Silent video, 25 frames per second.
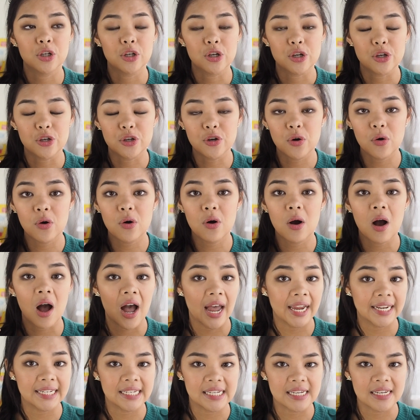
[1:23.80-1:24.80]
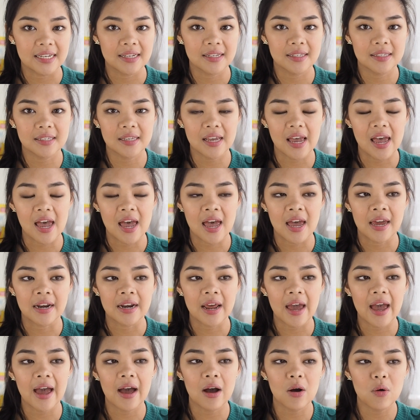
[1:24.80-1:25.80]
your ideas and
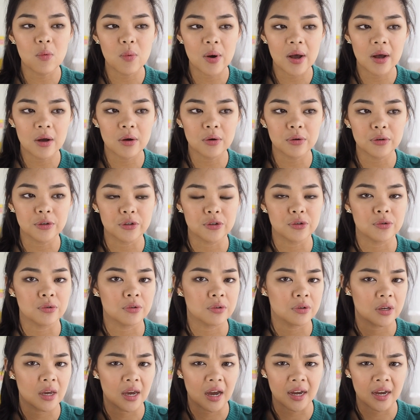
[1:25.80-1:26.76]
how well you